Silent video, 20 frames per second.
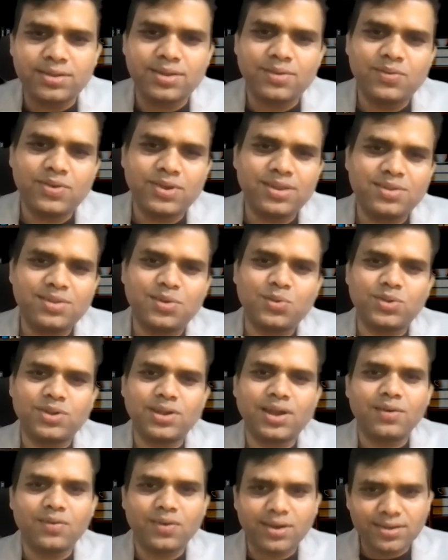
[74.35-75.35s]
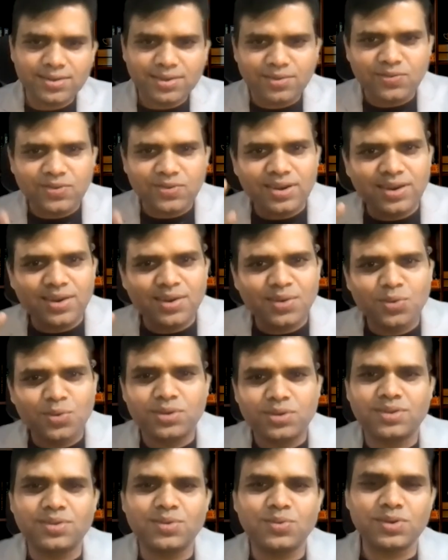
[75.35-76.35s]
Someone is into Java, someone
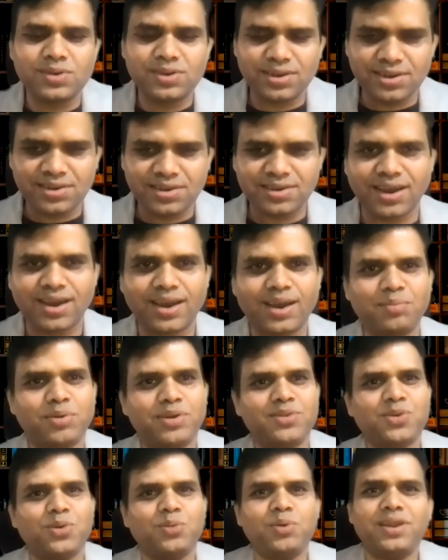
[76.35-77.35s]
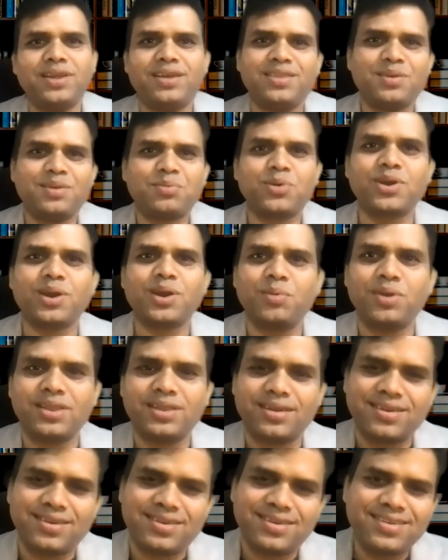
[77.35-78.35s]
is into C Sharp, and so many other programming
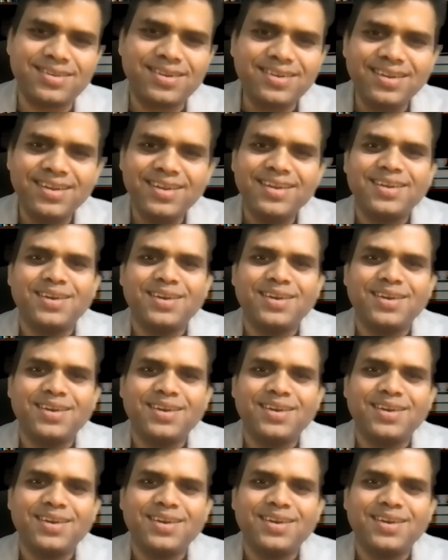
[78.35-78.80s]
there, right?